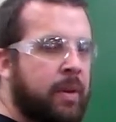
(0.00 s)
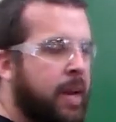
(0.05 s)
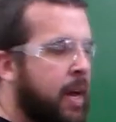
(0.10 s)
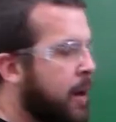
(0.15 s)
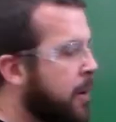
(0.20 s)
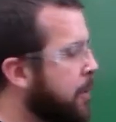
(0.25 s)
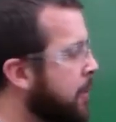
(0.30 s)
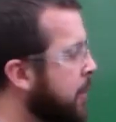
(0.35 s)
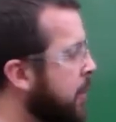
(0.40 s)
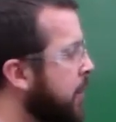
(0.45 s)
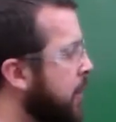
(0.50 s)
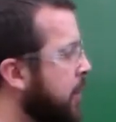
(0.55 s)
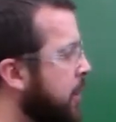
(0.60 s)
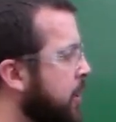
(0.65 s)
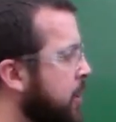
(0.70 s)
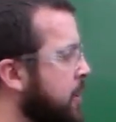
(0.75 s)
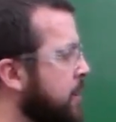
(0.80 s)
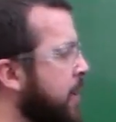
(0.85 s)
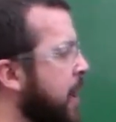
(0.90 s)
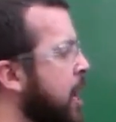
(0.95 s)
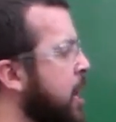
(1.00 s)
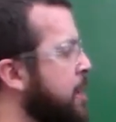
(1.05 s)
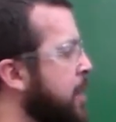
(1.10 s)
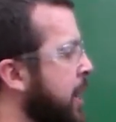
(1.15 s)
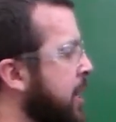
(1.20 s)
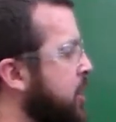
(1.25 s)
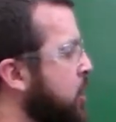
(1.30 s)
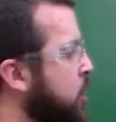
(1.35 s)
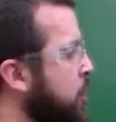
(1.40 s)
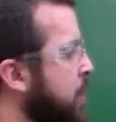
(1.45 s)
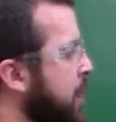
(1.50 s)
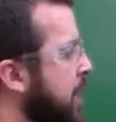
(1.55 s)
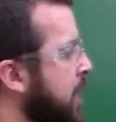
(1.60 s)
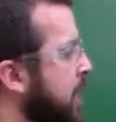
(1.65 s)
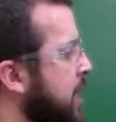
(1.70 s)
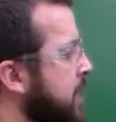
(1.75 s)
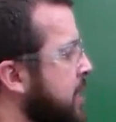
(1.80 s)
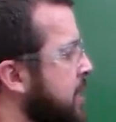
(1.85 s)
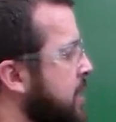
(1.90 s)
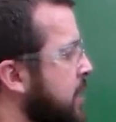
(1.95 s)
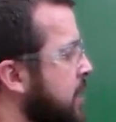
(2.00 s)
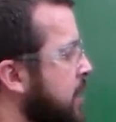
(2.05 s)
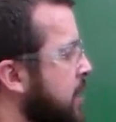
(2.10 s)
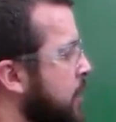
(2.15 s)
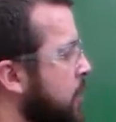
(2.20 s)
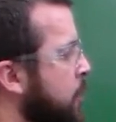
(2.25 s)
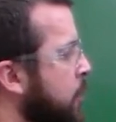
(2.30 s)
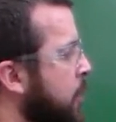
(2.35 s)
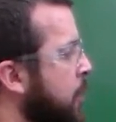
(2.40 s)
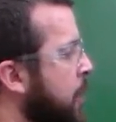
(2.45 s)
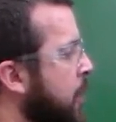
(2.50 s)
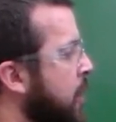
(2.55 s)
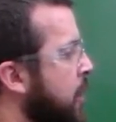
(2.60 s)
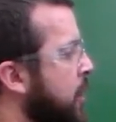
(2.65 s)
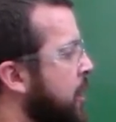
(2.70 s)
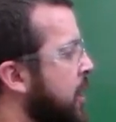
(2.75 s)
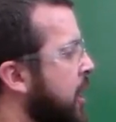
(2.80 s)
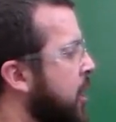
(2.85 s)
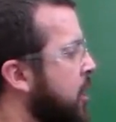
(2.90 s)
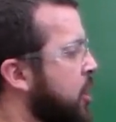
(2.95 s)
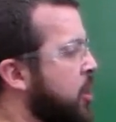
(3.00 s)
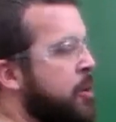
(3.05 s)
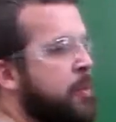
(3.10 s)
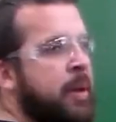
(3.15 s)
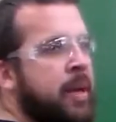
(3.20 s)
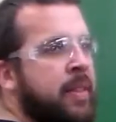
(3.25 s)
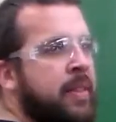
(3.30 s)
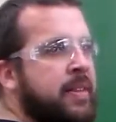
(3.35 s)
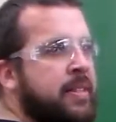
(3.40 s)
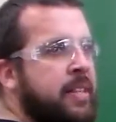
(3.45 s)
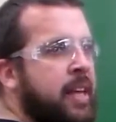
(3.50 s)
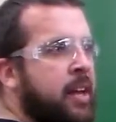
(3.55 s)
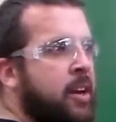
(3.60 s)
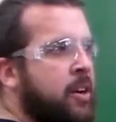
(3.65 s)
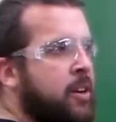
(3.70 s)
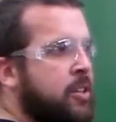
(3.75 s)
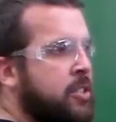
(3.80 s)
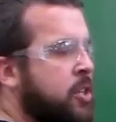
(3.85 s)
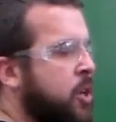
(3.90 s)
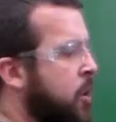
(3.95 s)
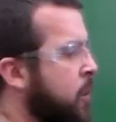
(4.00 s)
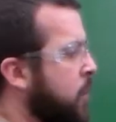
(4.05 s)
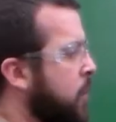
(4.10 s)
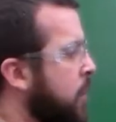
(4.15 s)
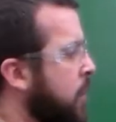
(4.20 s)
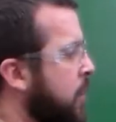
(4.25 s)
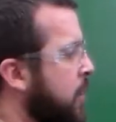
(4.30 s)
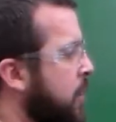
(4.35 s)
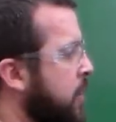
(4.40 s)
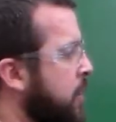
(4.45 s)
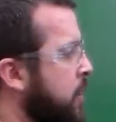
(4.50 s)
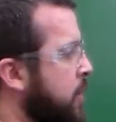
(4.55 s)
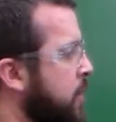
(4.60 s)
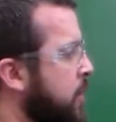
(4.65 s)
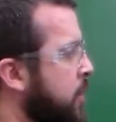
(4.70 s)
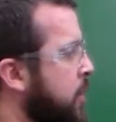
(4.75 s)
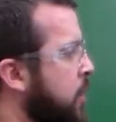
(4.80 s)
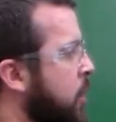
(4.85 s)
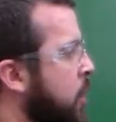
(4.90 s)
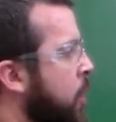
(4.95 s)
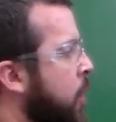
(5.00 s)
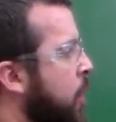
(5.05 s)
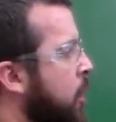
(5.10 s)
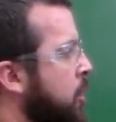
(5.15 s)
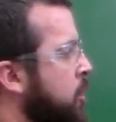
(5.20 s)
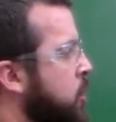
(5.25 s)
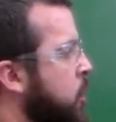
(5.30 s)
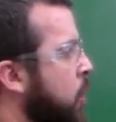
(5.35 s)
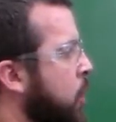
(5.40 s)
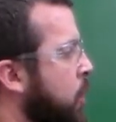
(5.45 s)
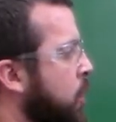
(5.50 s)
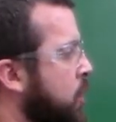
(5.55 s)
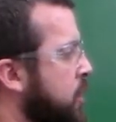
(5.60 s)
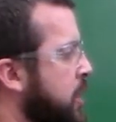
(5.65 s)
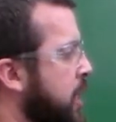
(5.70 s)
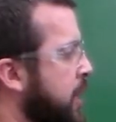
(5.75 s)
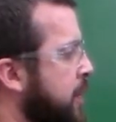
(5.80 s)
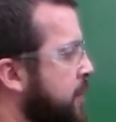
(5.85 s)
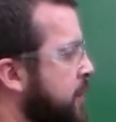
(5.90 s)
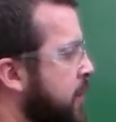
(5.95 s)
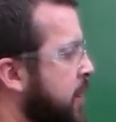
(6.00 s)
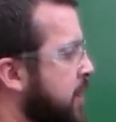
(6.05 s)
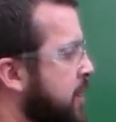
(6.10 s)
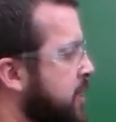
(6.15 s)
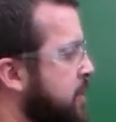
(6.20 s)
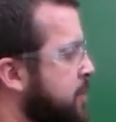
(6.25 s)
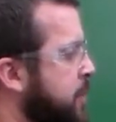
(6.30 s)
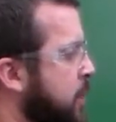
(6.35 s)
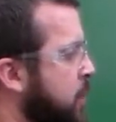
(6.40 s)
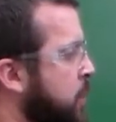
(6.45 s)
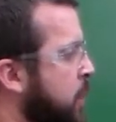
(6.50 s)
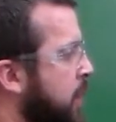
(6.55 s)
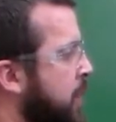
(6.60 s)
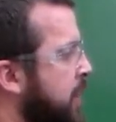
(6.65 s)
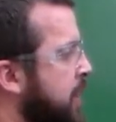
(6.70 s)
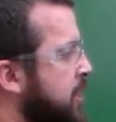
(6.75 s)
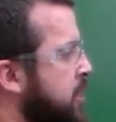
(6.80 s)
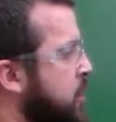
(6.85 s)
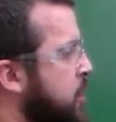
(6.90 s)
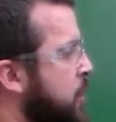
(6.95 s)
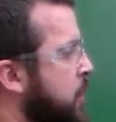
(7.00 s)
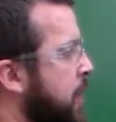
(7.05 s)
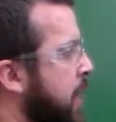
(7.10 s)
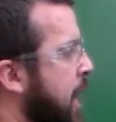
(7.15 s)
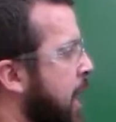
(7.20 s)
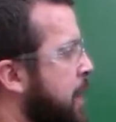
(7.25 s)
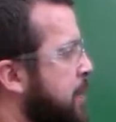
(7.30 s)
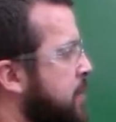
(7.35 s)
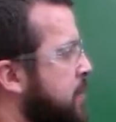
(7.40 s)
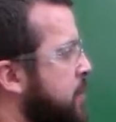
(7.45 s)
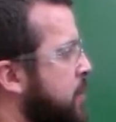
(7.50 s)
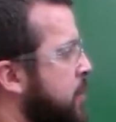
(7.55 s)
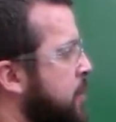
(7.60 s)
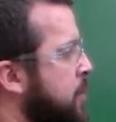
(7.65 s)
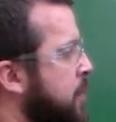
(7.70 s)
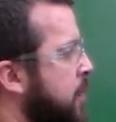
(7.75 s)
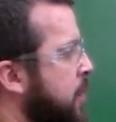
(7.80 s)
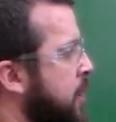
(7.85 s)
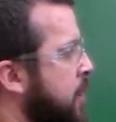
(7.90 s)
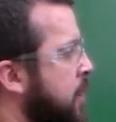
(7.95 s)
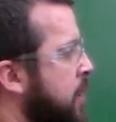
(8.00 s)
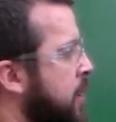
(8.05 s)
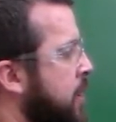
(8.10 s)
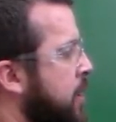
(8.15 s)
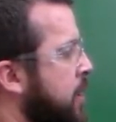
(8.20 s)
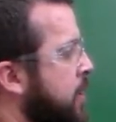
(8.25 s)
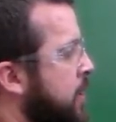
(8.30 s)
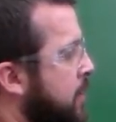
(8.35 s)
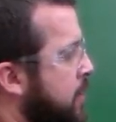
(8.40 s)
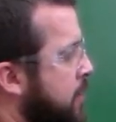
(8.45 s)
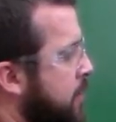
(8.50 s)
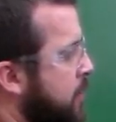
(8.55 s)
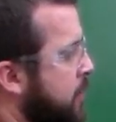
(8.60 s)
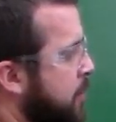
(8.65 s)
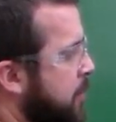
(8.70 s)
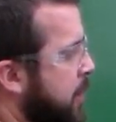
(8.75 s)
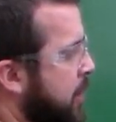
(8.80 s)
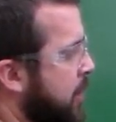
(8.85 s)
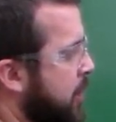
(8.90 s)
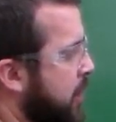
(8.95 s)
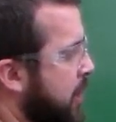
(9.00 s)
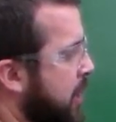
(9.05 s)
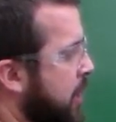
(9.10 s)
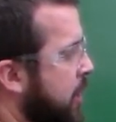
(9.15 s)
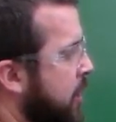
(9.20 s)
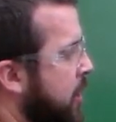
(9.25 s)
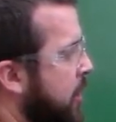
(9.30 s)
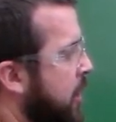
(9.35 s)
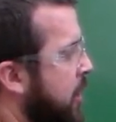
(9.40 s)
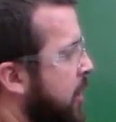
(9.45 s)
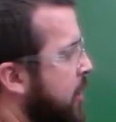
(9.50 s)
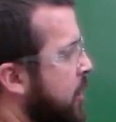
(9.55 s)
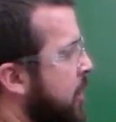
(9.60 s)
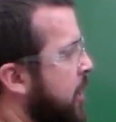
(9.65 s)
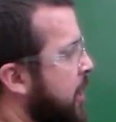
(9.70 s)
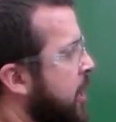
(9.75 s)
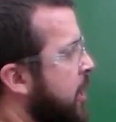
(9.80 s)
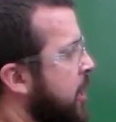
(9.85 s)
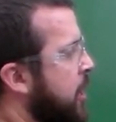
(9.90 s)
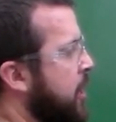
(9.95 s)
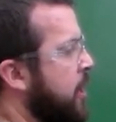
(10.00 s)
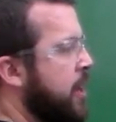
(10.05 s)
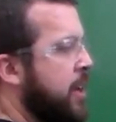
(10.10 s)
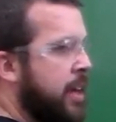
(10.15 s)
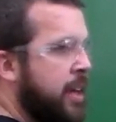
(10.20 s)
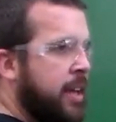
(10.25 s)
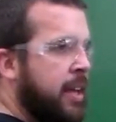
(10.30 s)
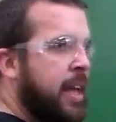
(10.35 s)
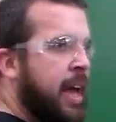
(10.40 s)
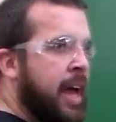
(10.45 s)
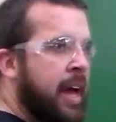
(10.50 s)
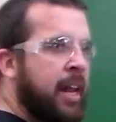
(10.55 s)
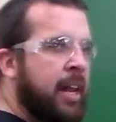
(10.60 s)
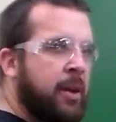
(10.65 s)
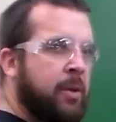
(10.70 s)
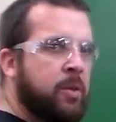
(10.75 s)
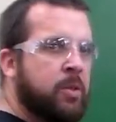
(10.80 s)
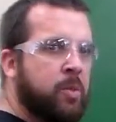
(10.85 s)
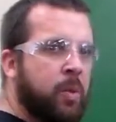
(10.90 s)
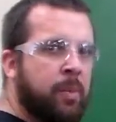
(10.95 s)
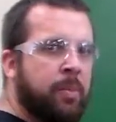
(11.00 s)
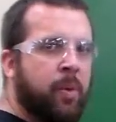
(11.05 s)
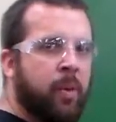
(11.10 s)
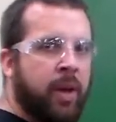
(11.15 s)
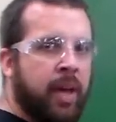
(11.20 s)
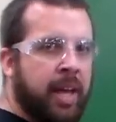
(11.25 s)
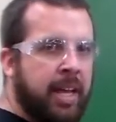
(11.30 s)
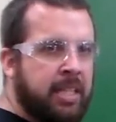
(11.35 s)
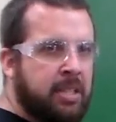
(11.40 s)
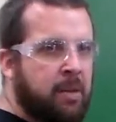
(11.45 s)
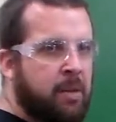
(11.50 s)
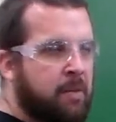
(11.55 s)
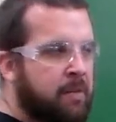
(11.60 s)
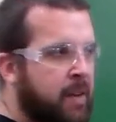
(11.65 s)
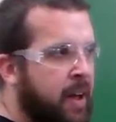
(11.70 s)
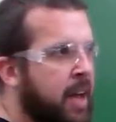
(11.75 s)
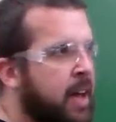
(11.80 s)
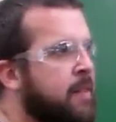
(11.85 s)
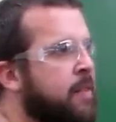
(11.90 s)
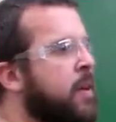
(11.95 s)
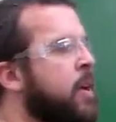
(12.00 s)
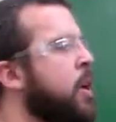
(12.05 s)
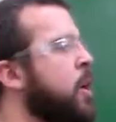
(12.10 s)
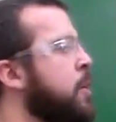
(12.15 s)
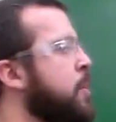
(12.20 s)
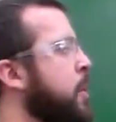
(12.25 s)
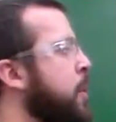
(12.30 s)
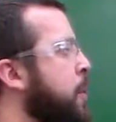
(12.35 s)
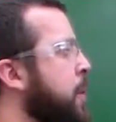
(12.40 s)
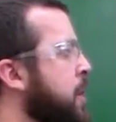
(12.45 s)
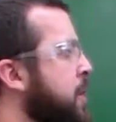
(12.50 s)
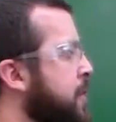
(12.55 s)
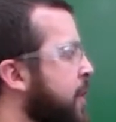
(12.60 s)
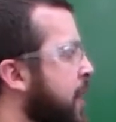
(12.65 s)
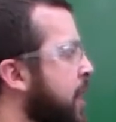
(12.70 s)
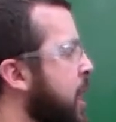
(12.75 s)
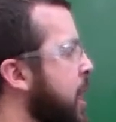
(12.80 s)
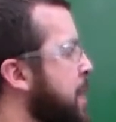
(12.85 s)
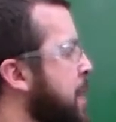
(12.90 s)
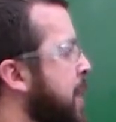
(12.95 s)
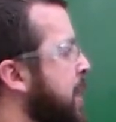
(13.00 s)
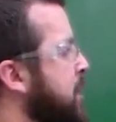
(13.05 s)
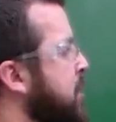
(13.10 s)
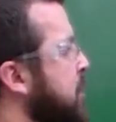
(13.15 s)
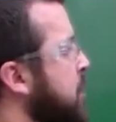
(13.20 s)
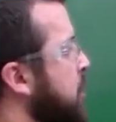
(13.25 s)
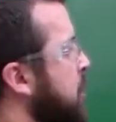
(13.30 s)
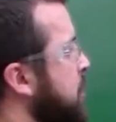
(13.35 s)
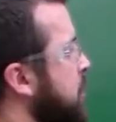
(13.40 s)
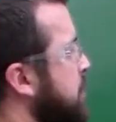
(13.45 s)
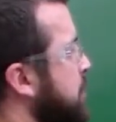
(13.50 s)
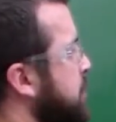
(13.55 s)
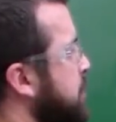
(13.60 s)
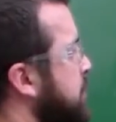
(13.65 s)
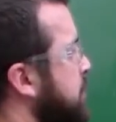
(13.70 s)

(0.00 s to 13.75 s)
Now you divide it by 2 because we want our cutter to be in the center. So, you know, our total difference between these two gaps from here to here and here to here, yeah, it equals 1.875, but we divide that by 2.